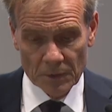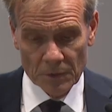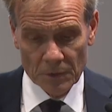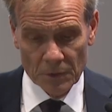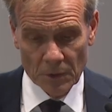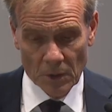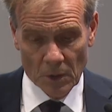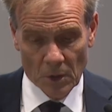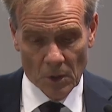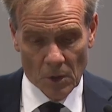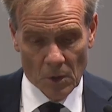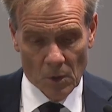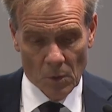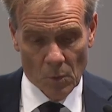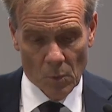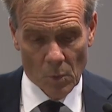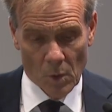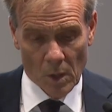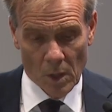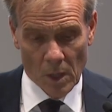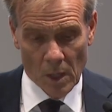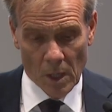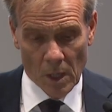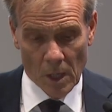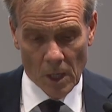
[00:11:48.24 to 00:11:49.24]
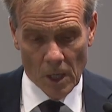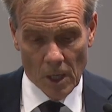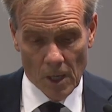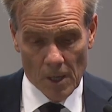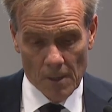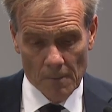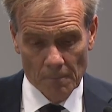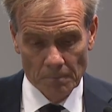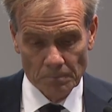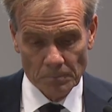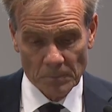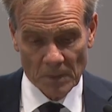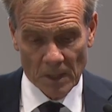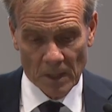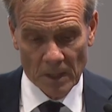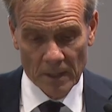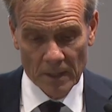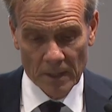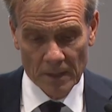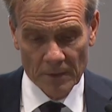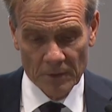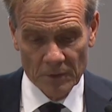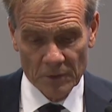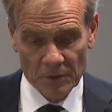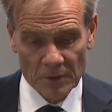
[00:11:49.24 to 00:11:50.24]
So
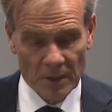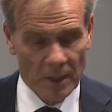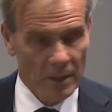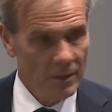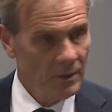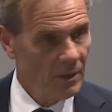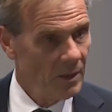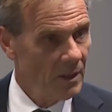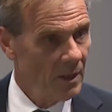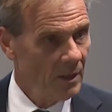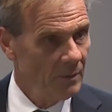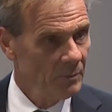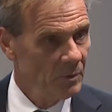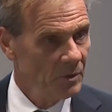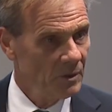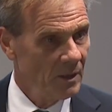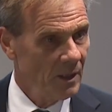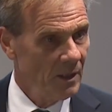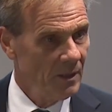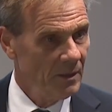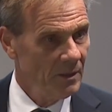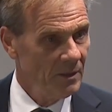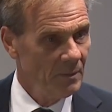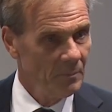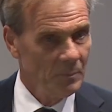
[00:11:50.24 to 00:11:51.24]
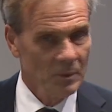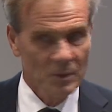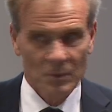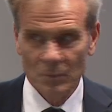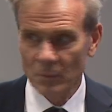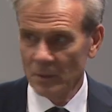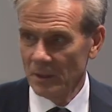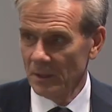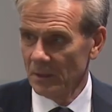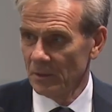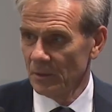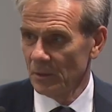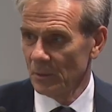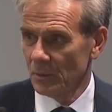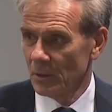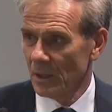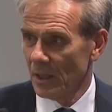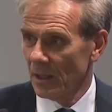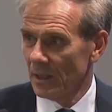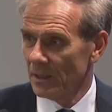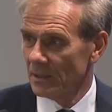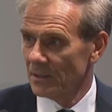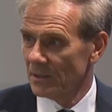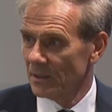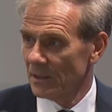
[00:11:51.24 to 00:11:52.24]
I understand that I'm standing between you
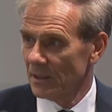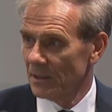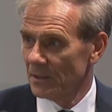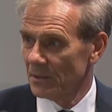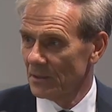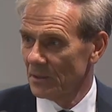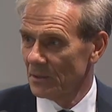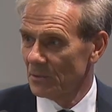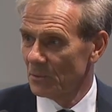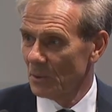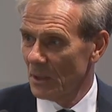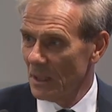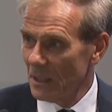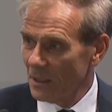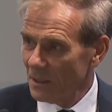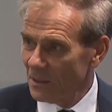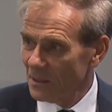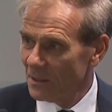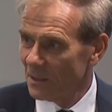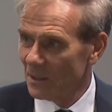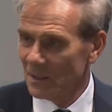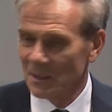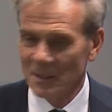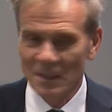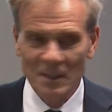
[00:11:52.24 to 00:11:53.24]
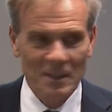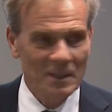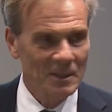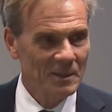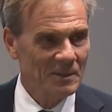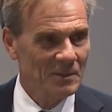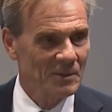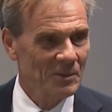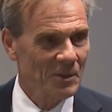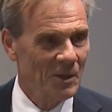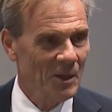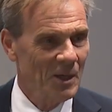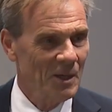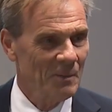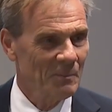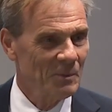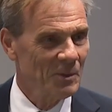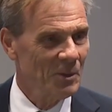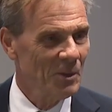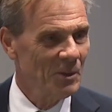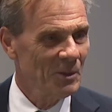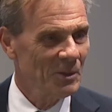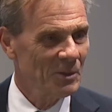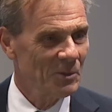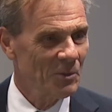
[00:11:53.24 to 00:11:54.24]
guys and a drink, so I'm
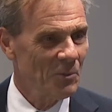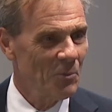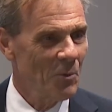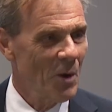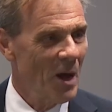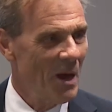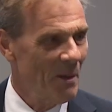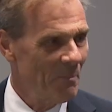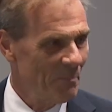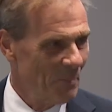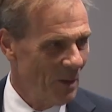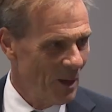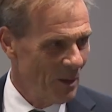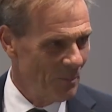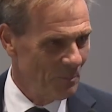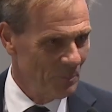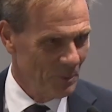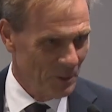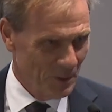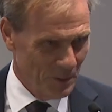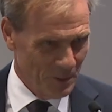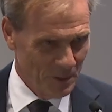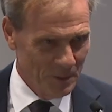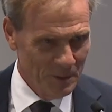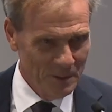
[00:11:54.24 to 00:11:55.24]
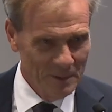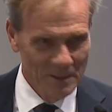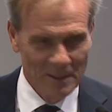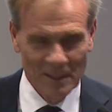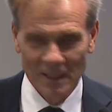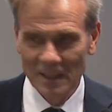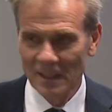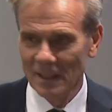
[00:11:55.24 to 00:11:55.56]
going to wrap up here.